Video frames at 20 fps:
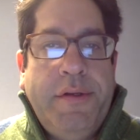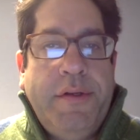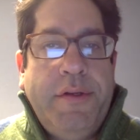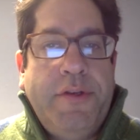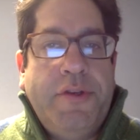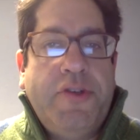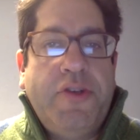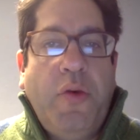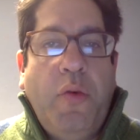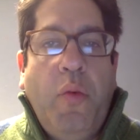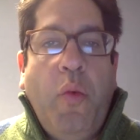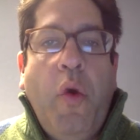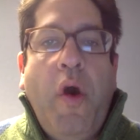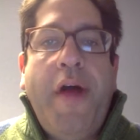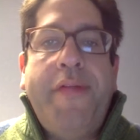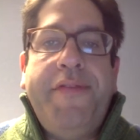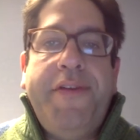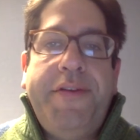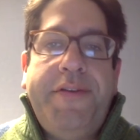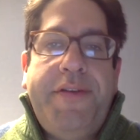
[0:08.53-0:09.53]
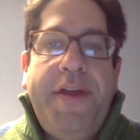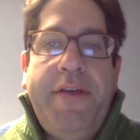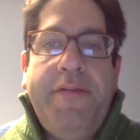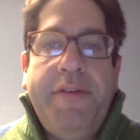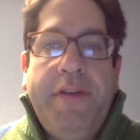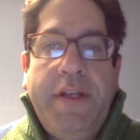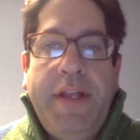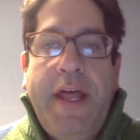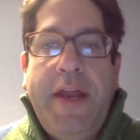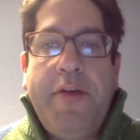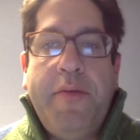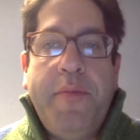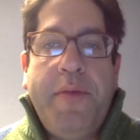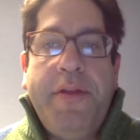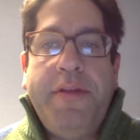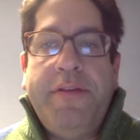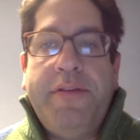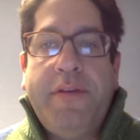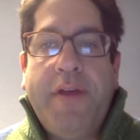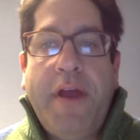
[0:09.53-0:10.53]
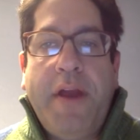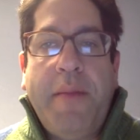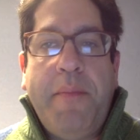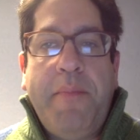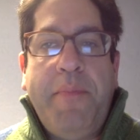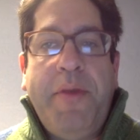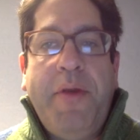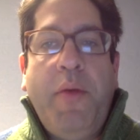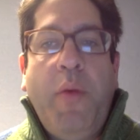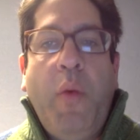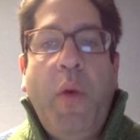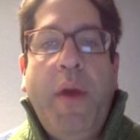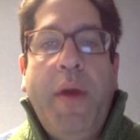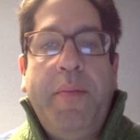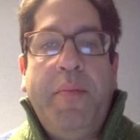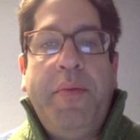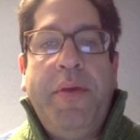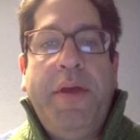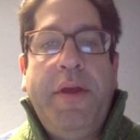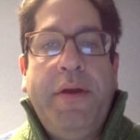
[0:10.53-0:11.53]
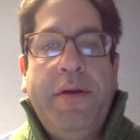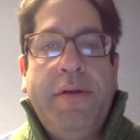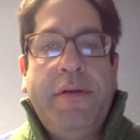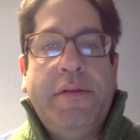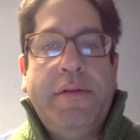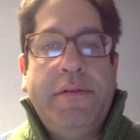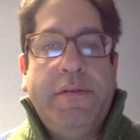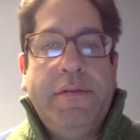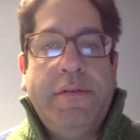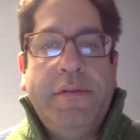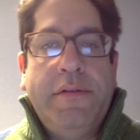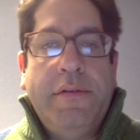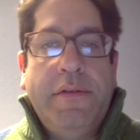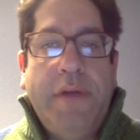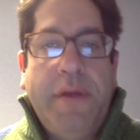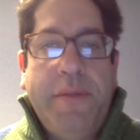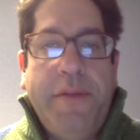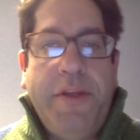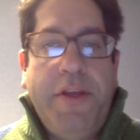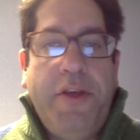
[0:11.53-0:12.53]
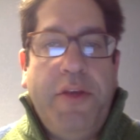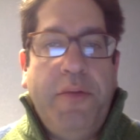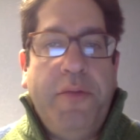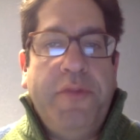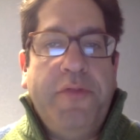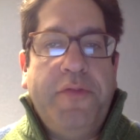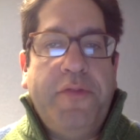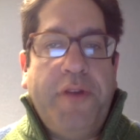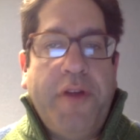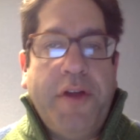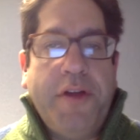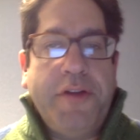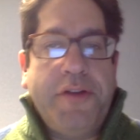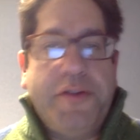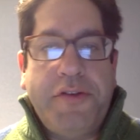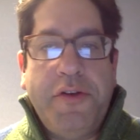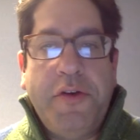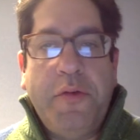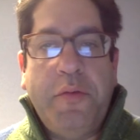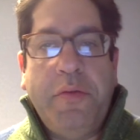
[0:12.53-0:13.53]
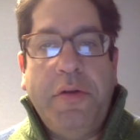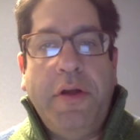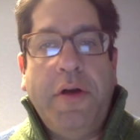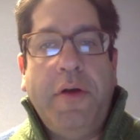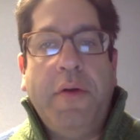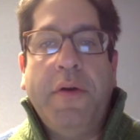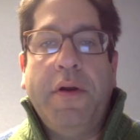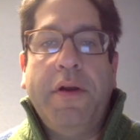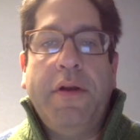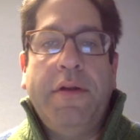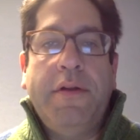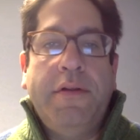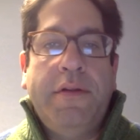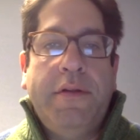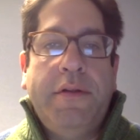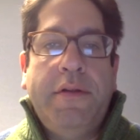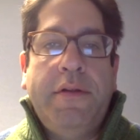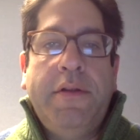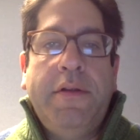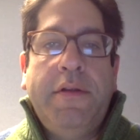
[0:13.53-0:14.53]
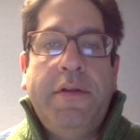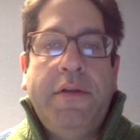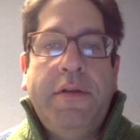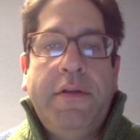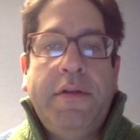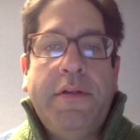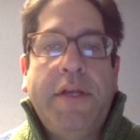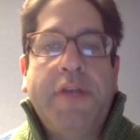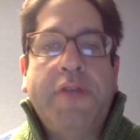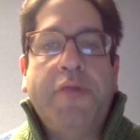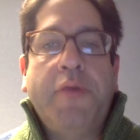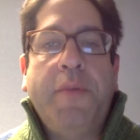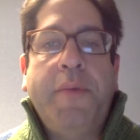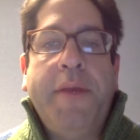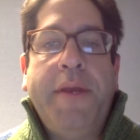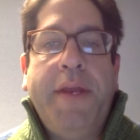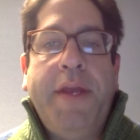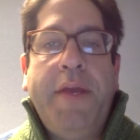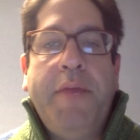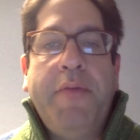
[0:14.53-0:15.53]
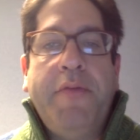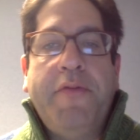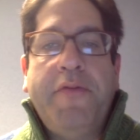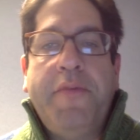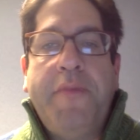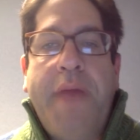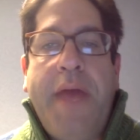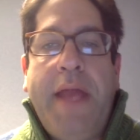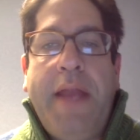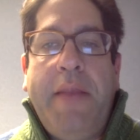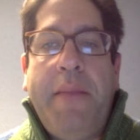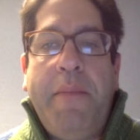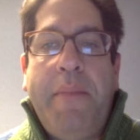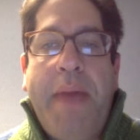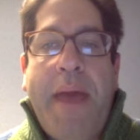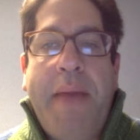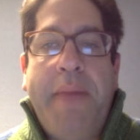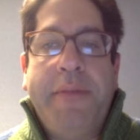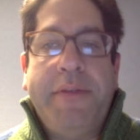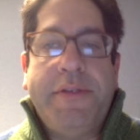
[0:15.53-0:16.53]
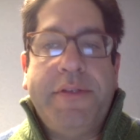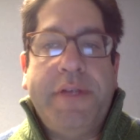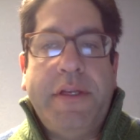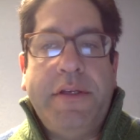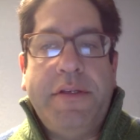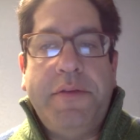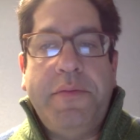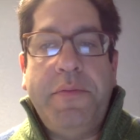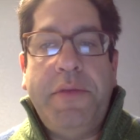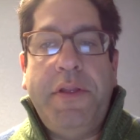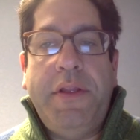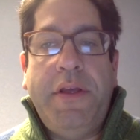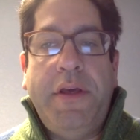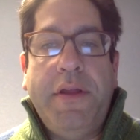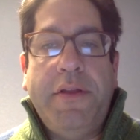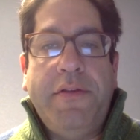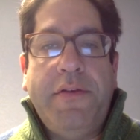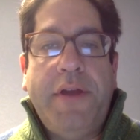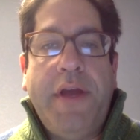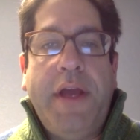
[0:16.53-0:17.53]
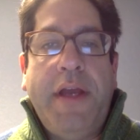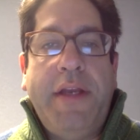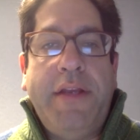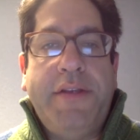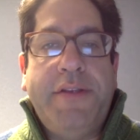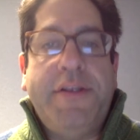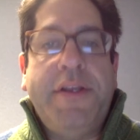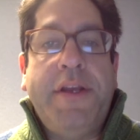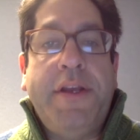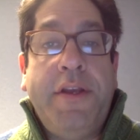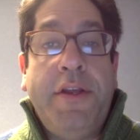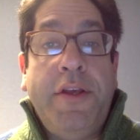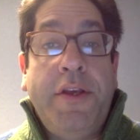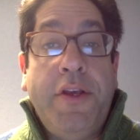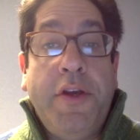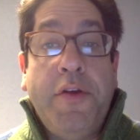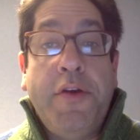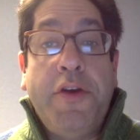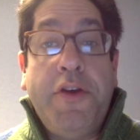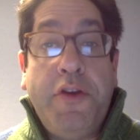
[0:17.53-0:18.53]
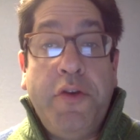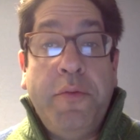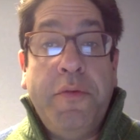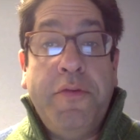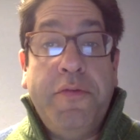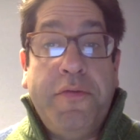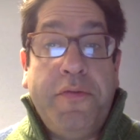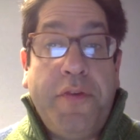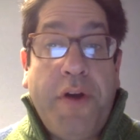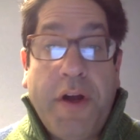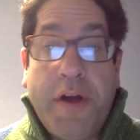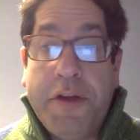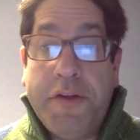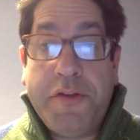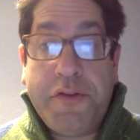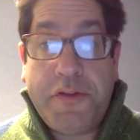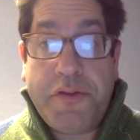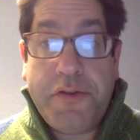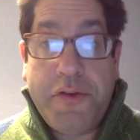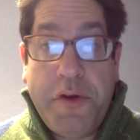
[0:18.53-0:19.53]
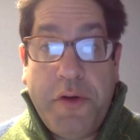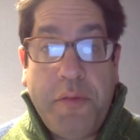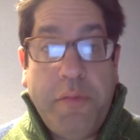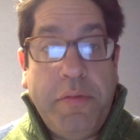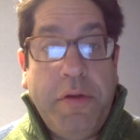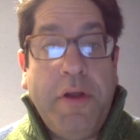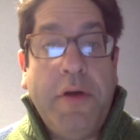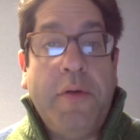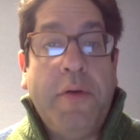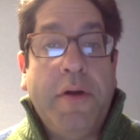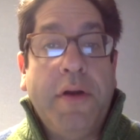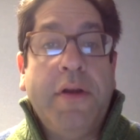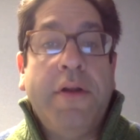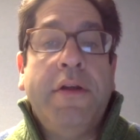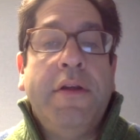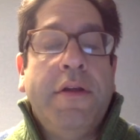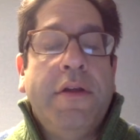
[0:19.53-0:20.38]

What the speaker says: So what that David Letterman's got a big white beard? I'm the human fucking snowblower. That's what my neighbor from Alabama said to me the other night. He said, "You're a human fucking snowblower."